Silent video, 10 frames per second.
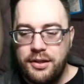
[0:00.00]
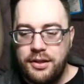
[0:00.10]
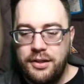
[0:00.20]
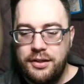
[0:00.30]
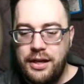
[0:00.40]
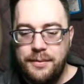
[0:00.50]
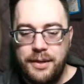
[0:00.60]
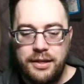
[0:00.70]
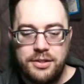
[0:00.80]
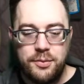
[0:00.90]
Yeah, I mean, I
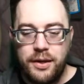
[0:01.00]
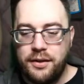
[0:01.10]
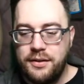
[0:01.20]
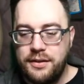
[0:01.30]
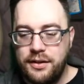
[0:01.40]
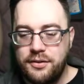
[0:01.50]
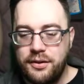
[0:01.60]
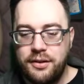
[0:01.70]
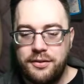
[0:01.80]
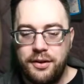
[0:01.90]
could just wait on this actually,
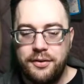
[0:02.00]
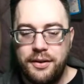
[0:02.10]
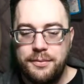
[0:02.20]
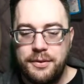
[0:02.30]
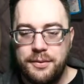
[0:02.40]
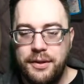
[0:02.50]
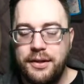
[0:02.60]
so that's pretty sweet.